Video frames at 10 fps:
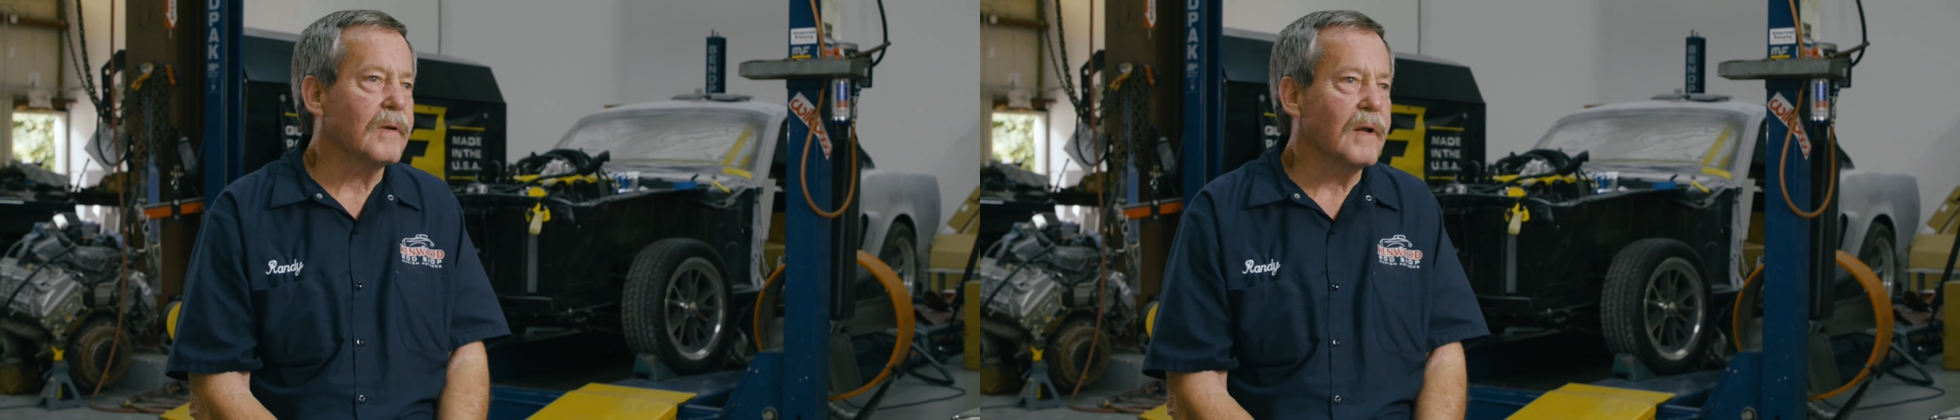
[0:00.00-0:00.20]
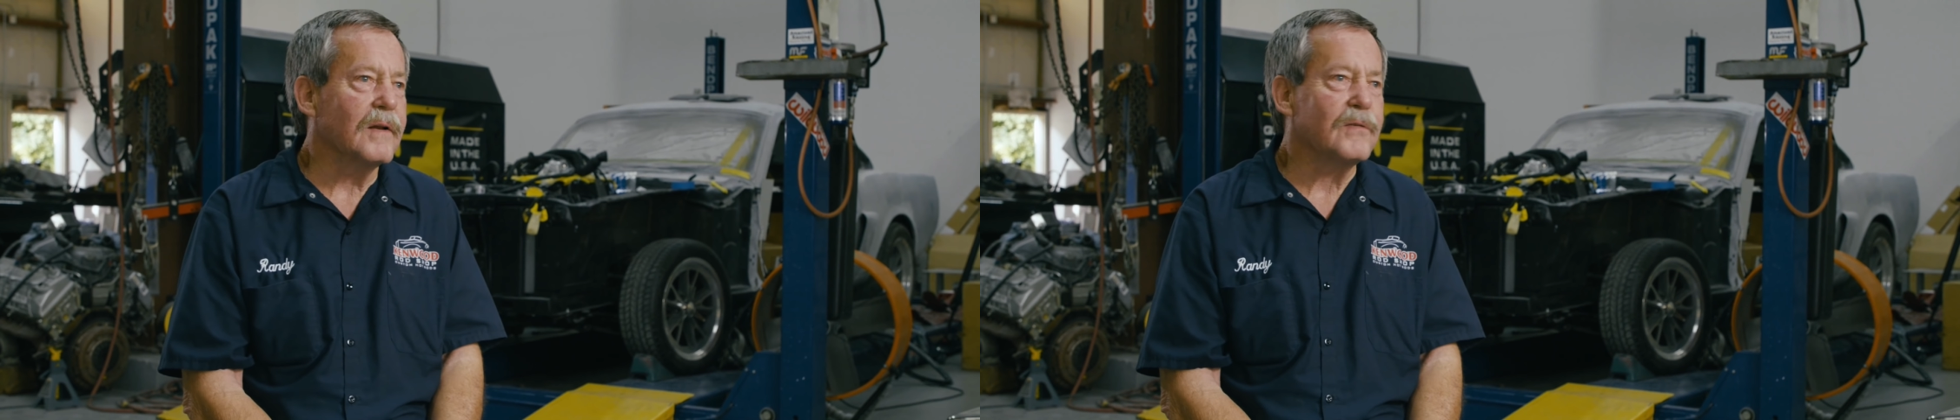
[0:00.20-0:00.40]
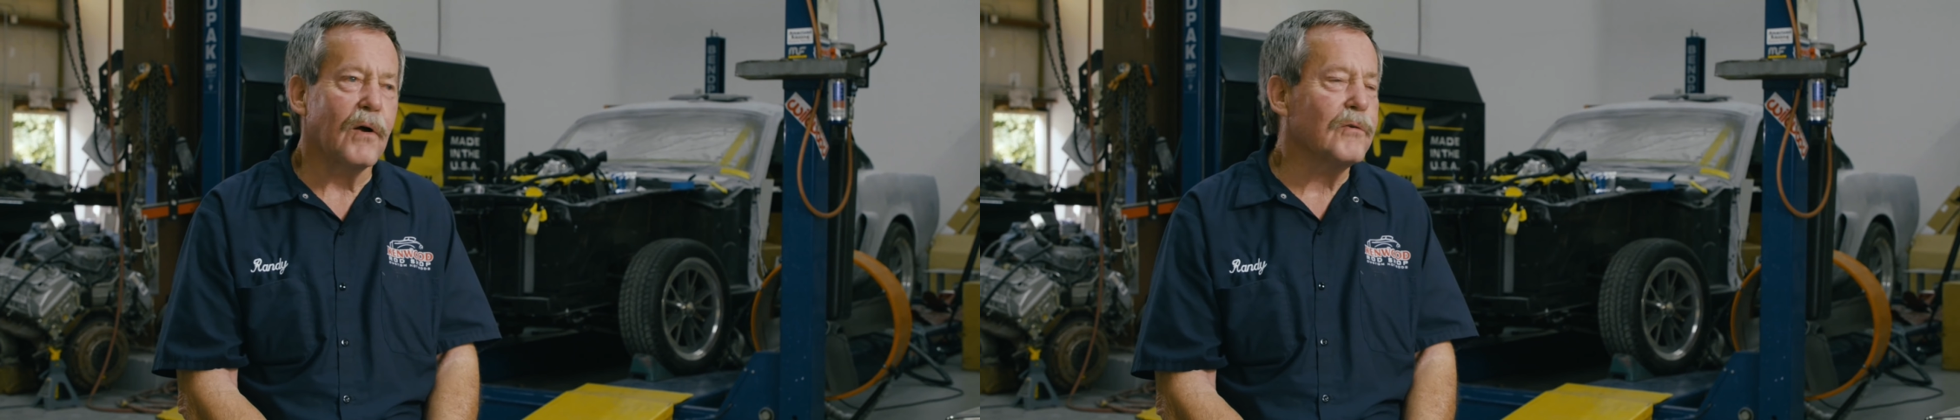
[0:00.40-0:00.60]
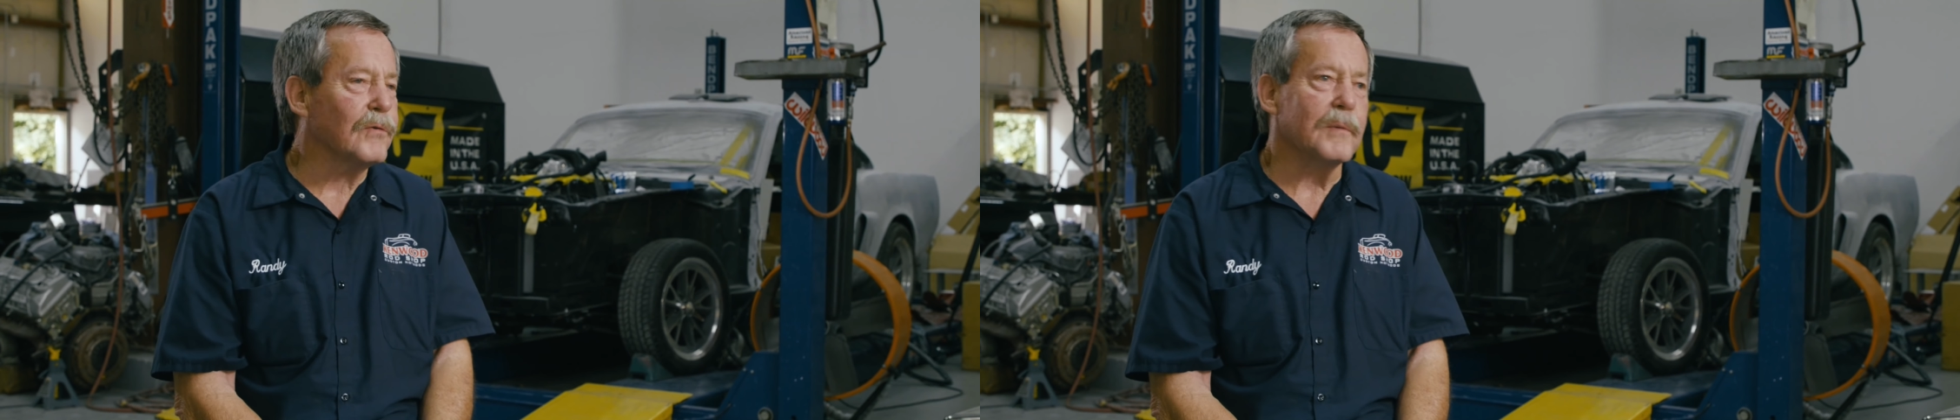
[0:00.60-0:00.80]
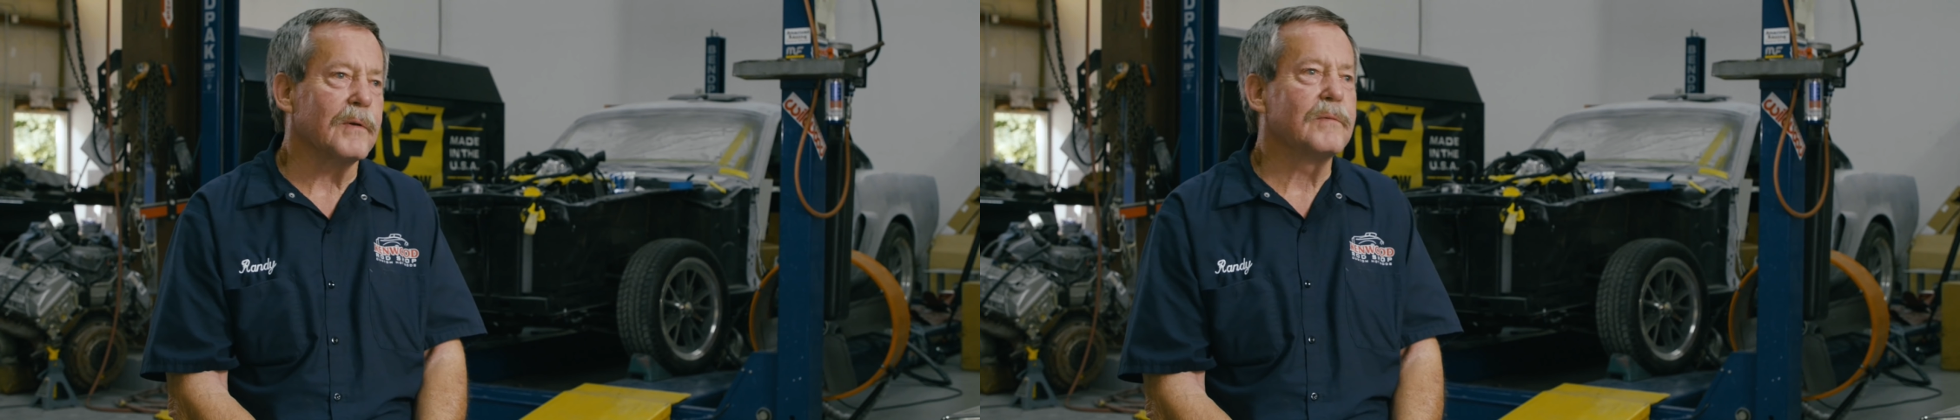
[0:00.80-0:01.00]
and it's
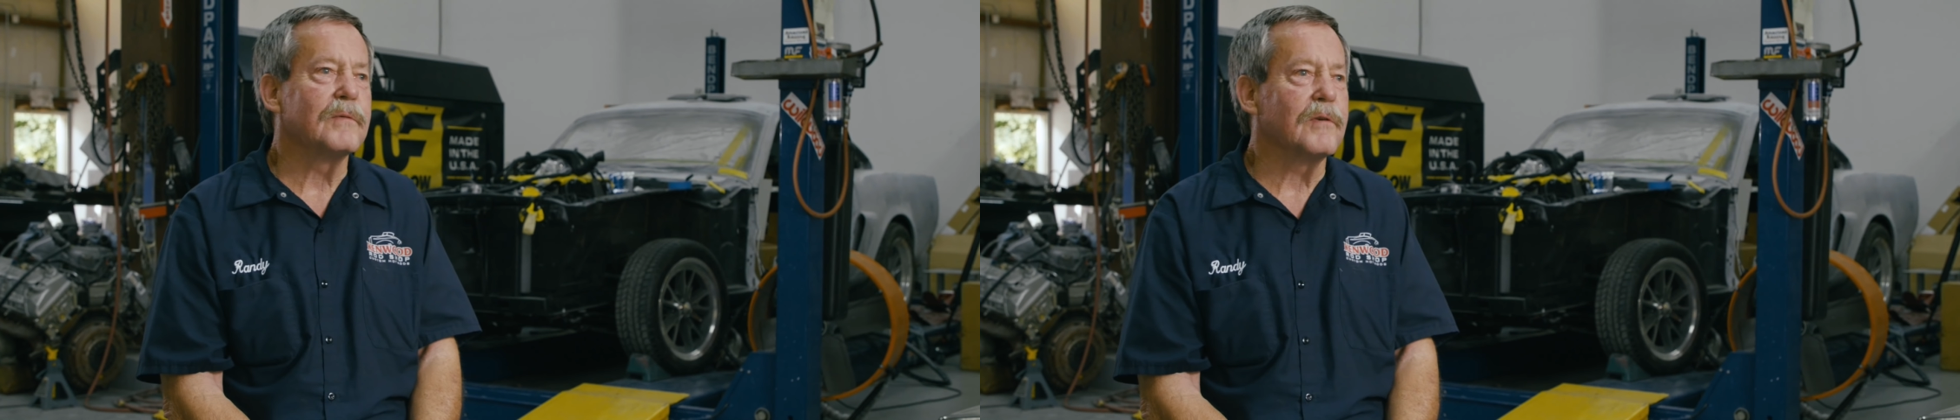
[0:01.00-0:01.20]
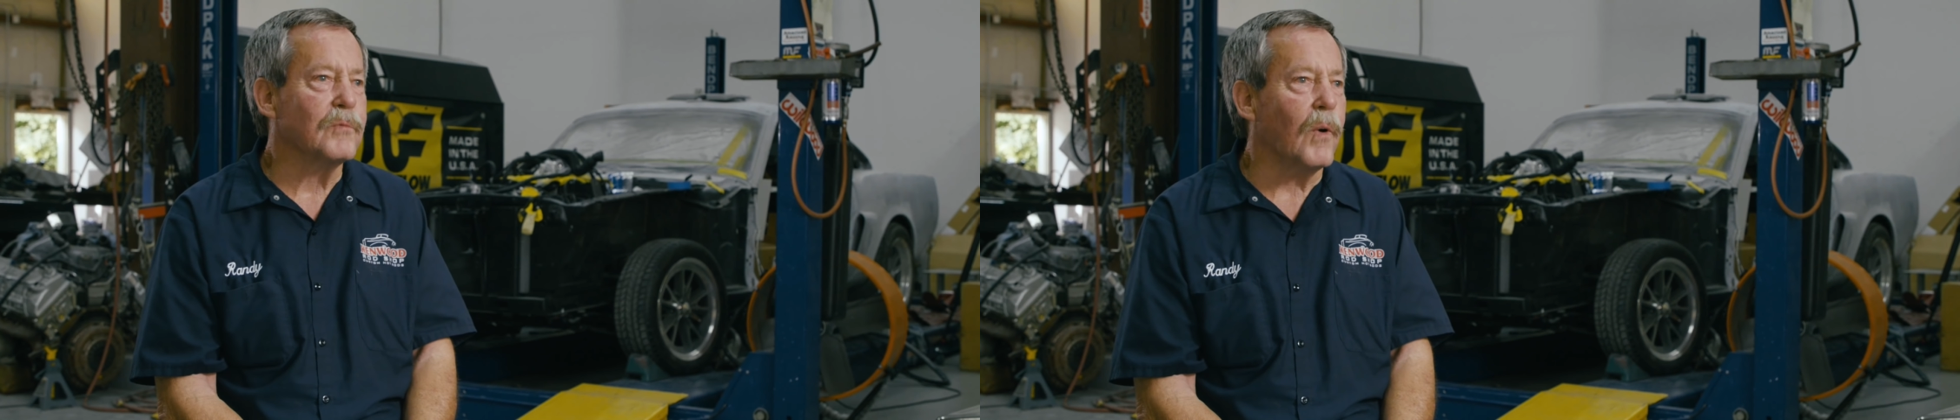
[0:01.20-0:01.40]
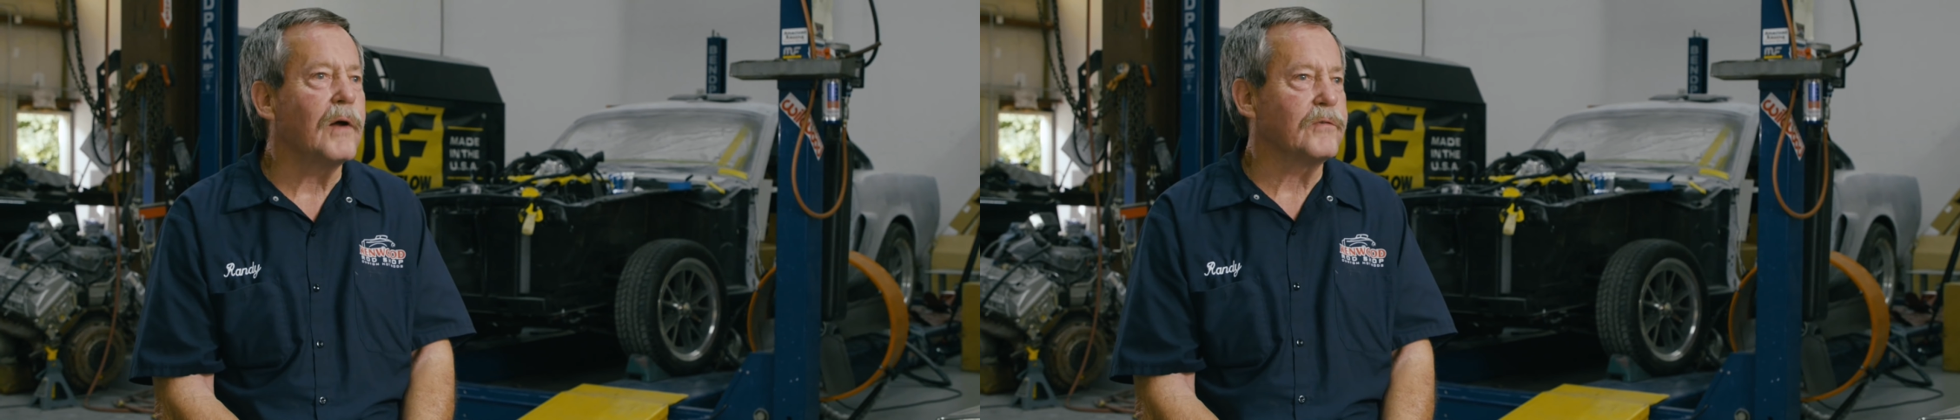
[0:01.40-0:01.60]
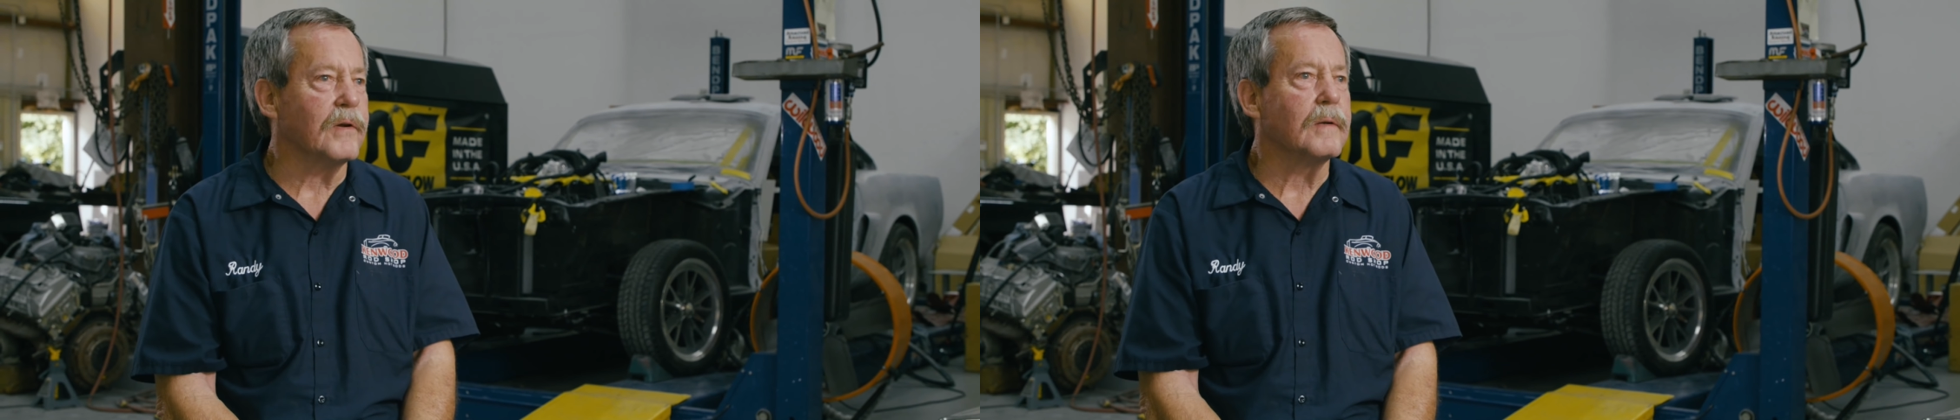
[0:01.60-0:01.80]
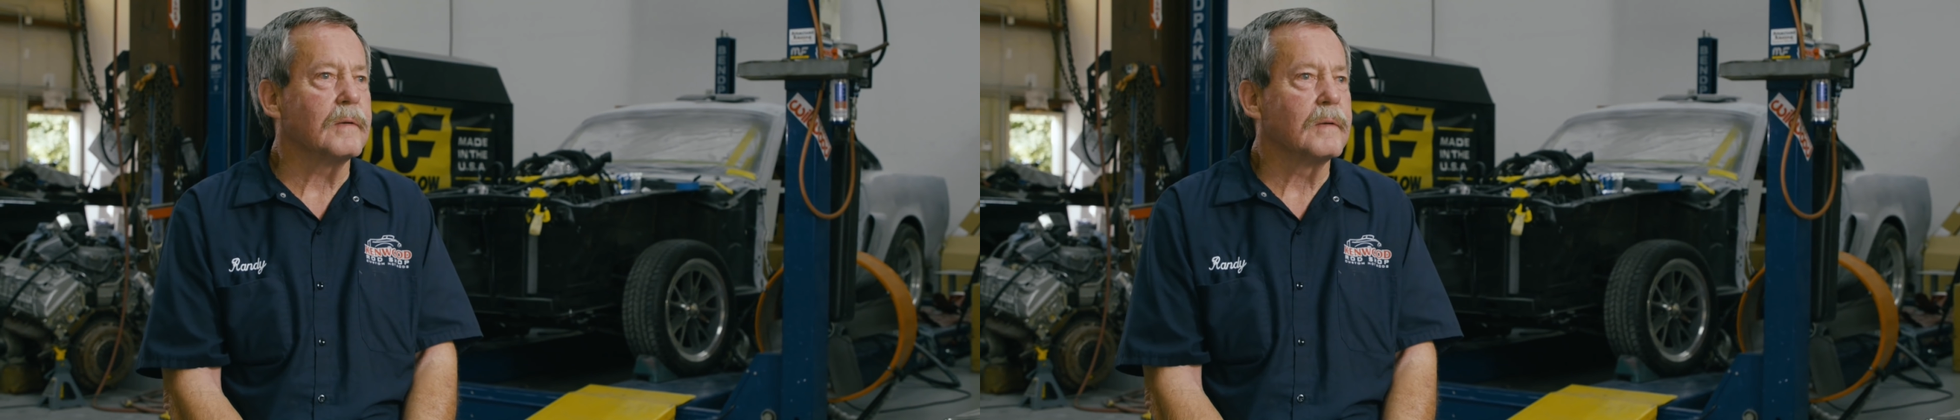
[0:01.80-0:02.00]
awesome to just watch it.